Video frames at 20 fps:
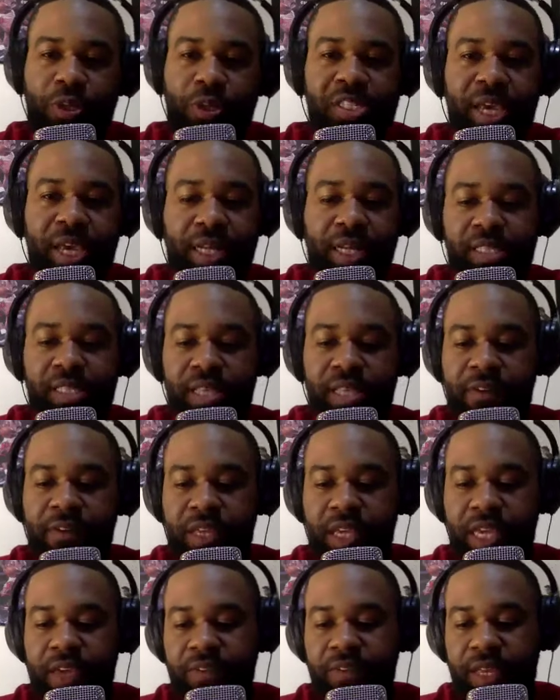0.3 seconds
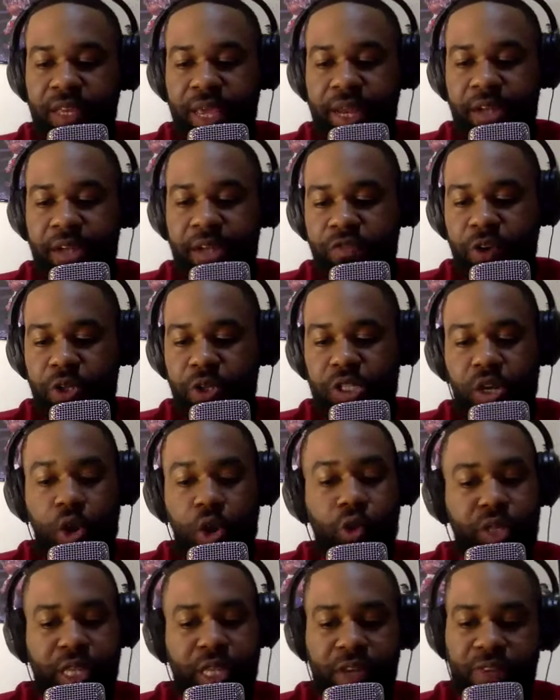left to give Indiana its first and
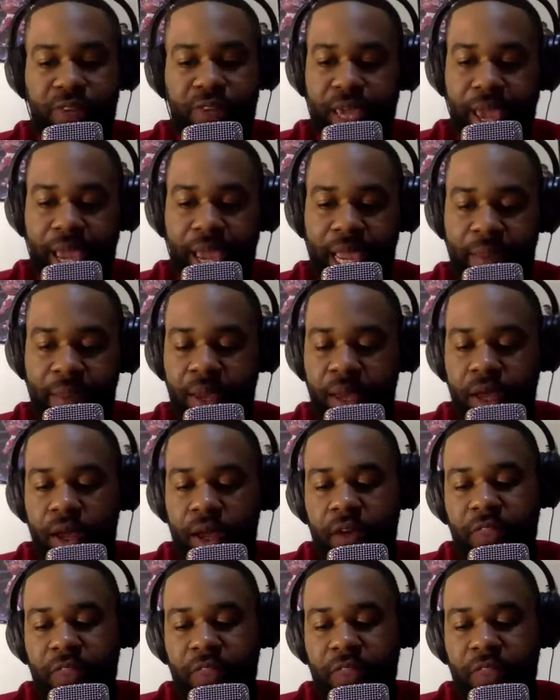only lead of the game.